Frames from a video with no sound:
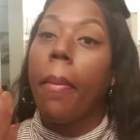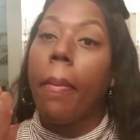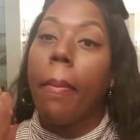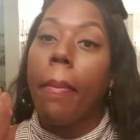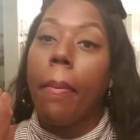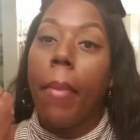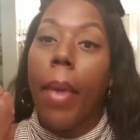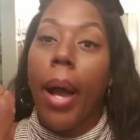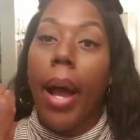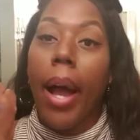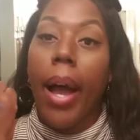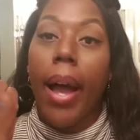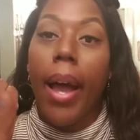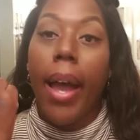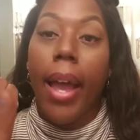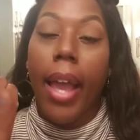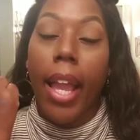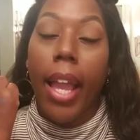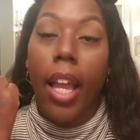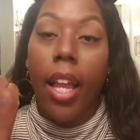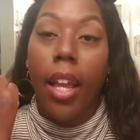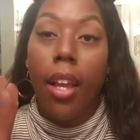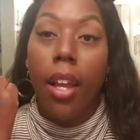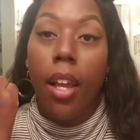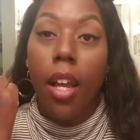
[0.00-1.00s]

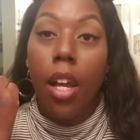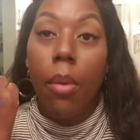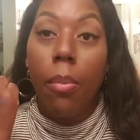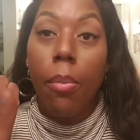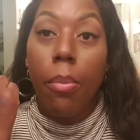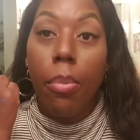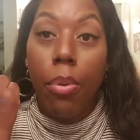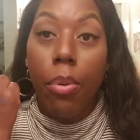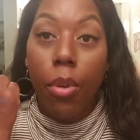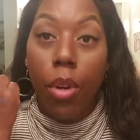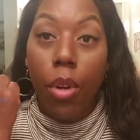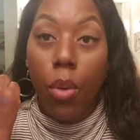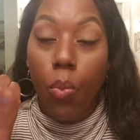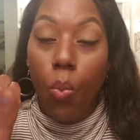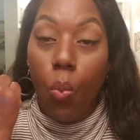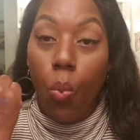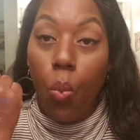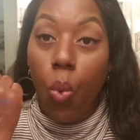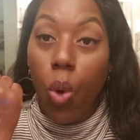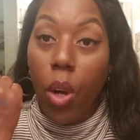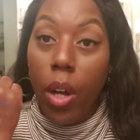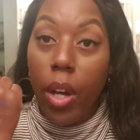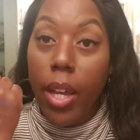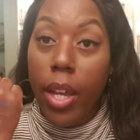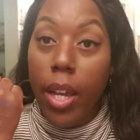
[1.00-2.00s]
my
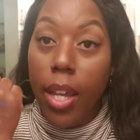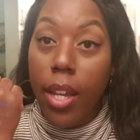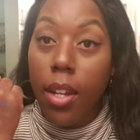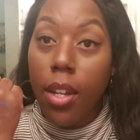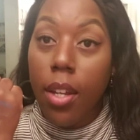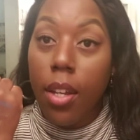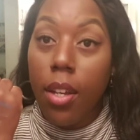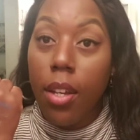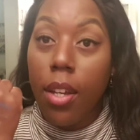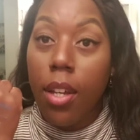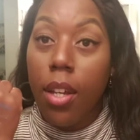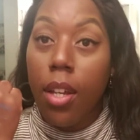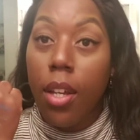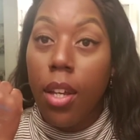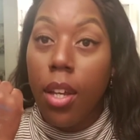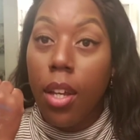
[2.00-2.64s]
one